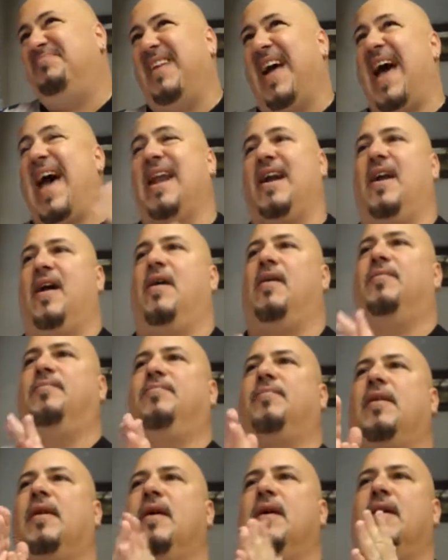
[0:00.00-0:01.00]
I don't know,
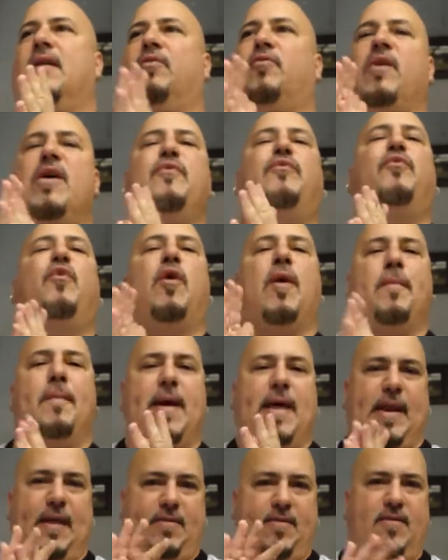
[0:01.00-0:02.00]
3-4
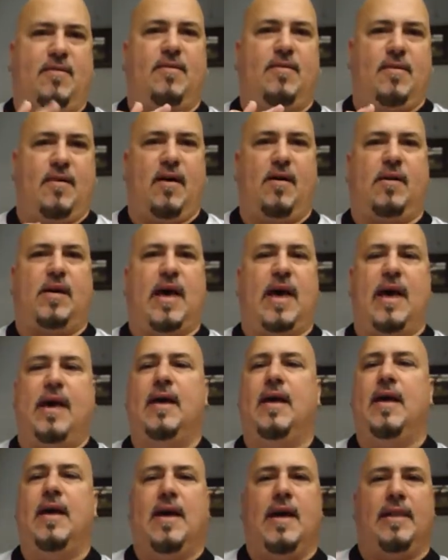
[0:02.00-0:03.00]
minutes, okay?